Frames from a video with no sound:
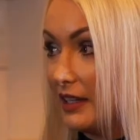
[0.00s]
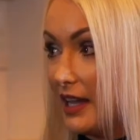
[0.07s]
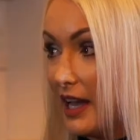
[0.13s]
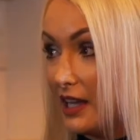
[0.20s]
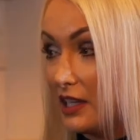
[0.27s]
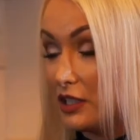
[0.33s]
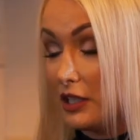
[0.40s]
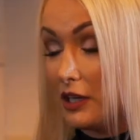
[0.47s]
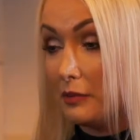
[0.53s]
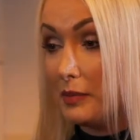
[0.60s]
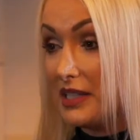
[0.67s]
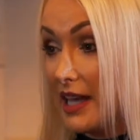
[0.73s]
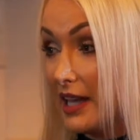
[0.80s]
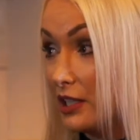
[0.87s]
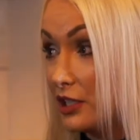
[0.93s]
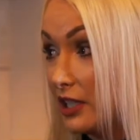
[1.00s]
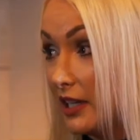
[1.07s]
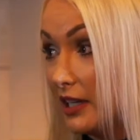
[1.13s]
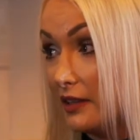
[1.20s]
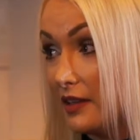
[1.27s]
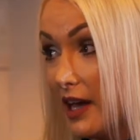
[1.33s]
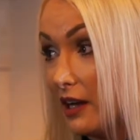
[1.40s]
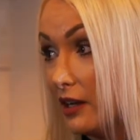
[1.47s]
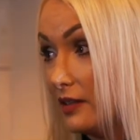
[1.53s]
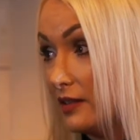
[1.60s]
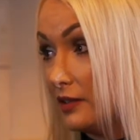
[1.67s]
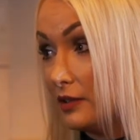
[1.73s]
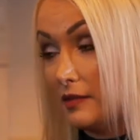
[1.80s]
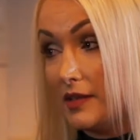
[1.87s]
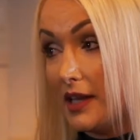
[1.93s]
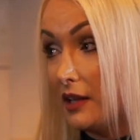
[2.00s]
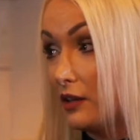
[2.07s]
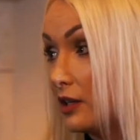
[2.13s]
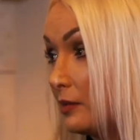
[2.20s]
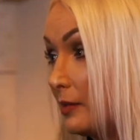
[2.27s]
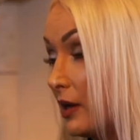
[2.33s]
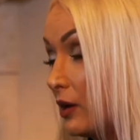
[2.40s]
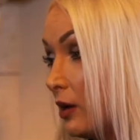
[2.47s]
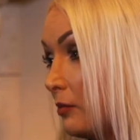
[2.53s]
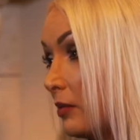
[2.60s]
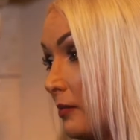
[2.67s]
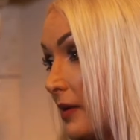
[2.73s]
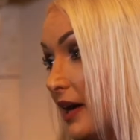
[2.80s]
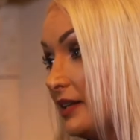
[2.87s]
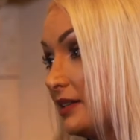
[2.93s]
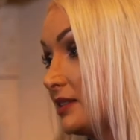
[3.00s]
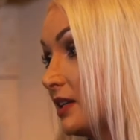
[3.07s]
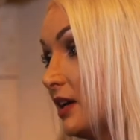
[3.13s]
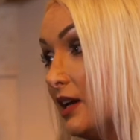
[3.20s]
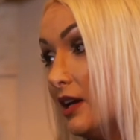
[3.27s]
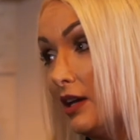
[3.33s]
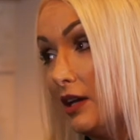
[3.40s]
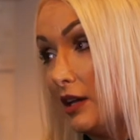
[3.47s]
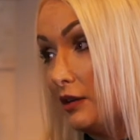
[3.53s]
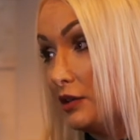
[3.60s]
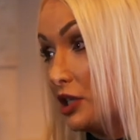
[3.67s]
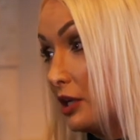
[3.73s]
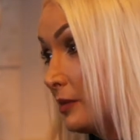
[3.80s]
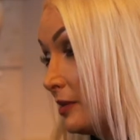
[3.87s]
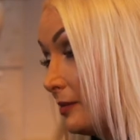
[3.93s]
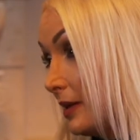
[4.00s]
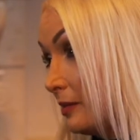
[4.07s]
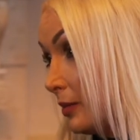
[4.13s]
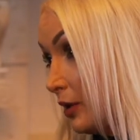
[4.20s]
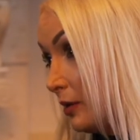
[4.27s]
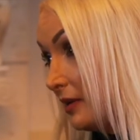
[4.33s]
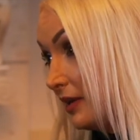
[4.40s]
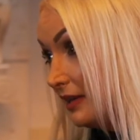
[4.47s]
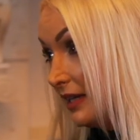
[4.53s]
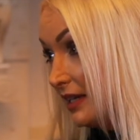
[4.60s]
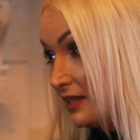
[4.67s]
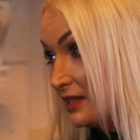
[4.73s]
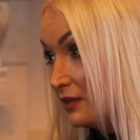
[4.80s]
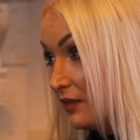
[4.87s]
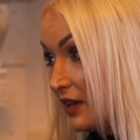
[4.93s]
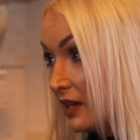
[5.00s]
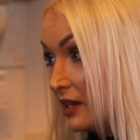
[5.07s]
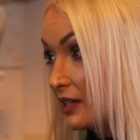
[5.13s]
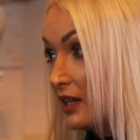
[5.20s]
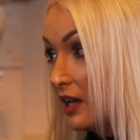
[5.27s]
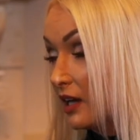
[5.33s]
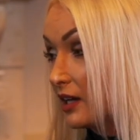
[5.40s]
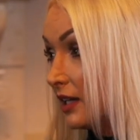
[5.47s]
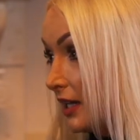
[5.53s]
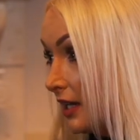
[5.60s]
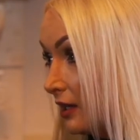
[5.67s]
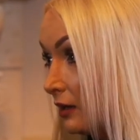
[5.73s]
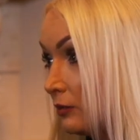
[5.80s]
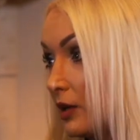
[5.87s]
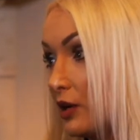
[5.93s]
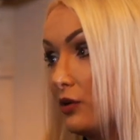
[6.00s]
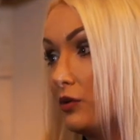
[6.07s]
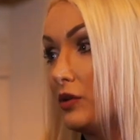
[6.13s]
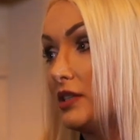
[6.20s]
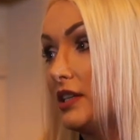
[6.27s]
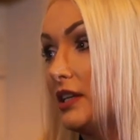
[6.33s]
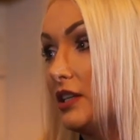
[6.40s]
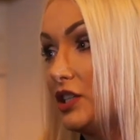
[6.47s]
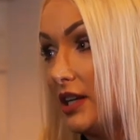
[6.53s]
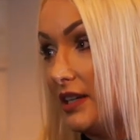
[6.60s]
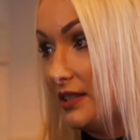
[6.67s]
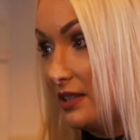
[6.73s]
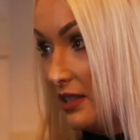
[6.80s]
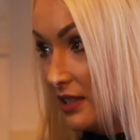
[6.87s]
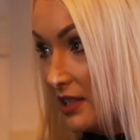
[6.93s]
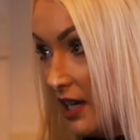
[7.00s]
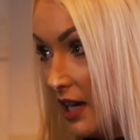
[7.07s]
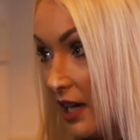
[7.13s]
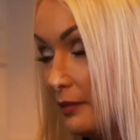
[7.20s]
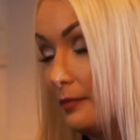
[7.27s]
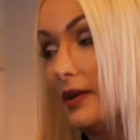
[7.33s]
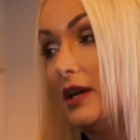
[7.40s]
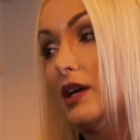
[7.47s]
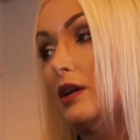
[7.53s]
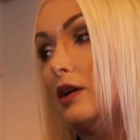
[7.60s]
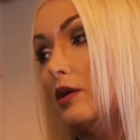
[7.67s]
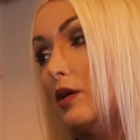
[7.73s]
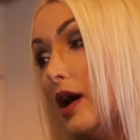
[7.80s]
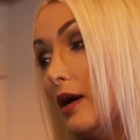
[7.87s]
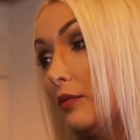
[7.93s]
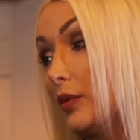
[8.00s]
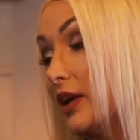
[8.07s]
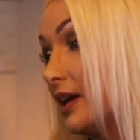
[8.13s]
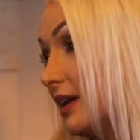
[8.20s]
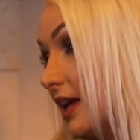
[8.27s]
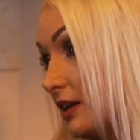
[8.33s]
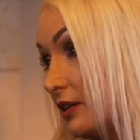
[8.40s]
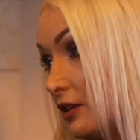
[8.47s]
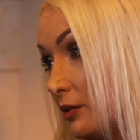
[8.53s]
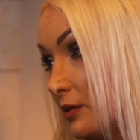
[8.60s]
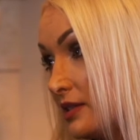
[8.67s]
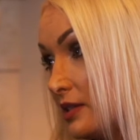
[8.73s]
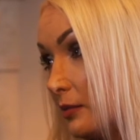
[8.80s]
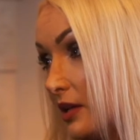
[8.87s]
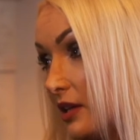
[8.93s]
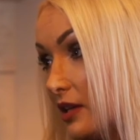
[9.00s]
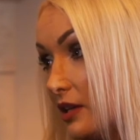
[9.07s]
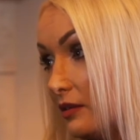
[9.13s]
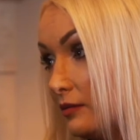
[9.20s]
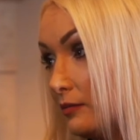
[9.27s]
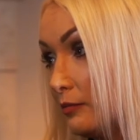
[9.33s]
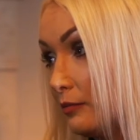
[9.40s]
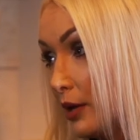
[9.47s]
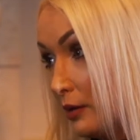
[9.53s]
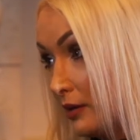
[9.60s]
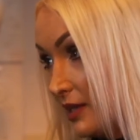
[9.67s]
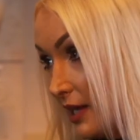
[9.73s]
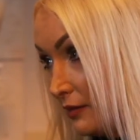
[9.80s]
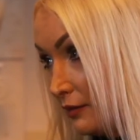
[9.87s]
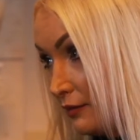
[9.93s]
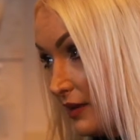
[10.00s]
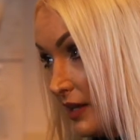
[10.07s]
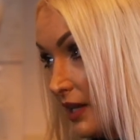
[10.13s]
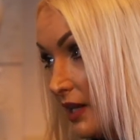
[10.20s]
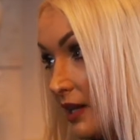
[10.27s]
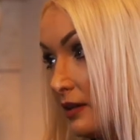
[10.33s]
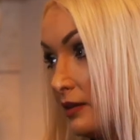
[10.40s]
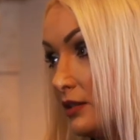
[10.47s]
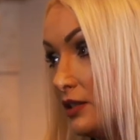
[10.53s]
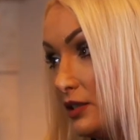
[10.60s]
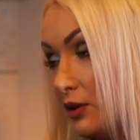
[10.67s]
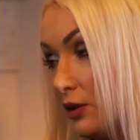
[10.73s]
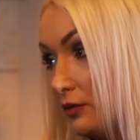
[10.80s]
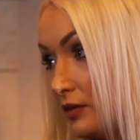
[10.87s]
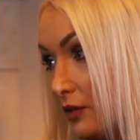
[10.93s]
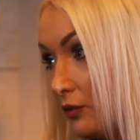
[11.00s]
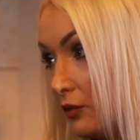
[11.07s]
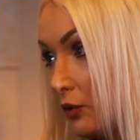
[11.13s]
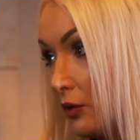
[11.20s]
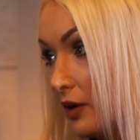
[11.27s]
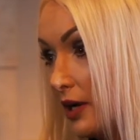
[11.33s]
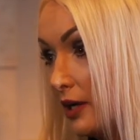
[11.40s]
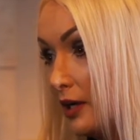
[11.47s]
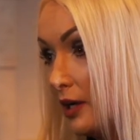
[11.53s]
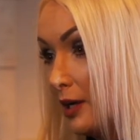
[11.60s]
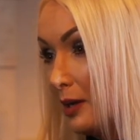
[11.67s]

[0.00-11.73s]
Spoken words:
Yeah, you know, potentially that skin could have been compromised, you know, and she would have been permanently disfigured. Luckily, we caught it just in time, and we connected her with somebody that broke down the filler, dissolved it for her.